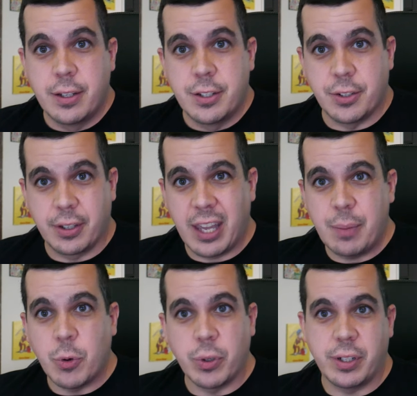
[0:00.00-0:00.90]
so the
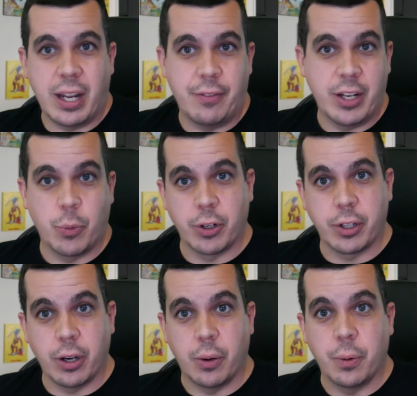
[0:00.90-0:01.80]
cable wouldn't have anywhere to
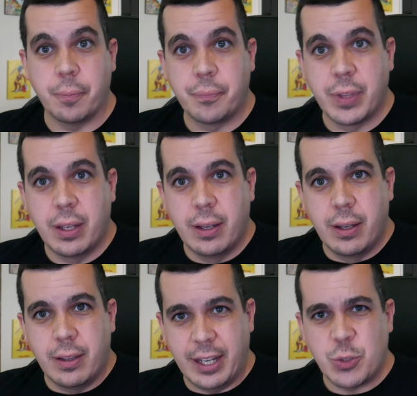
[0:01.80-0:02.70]
go.
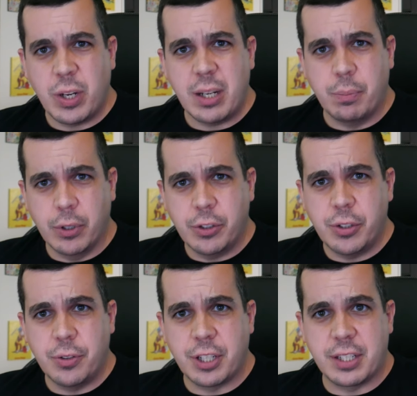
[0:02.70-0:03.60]
That's why a
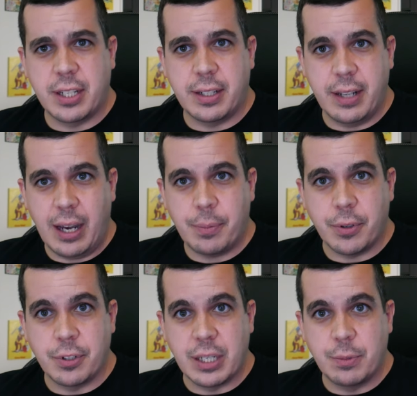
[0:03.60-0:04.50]
Bluetooth cassette
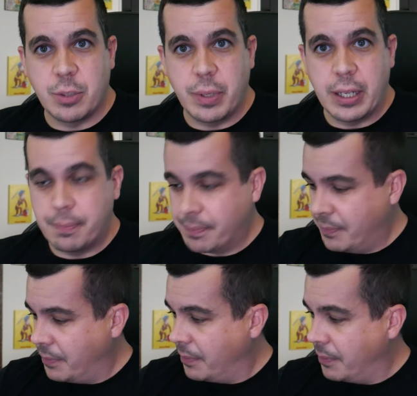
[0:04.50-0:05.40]
adapter seems to be
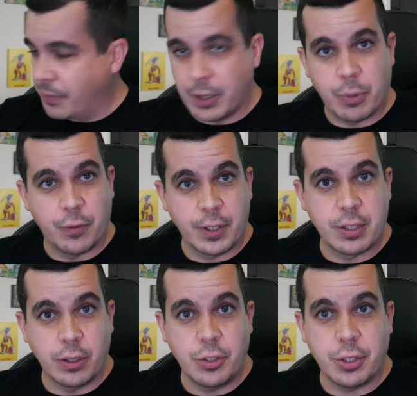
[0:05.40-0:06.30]
the perfect
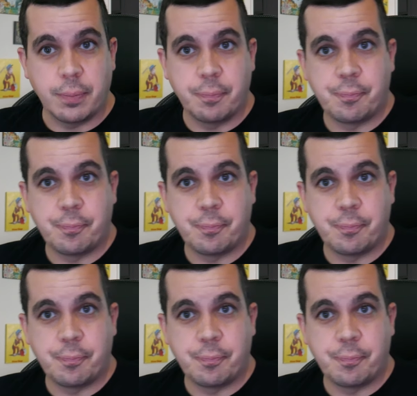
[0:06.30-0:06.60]
solution.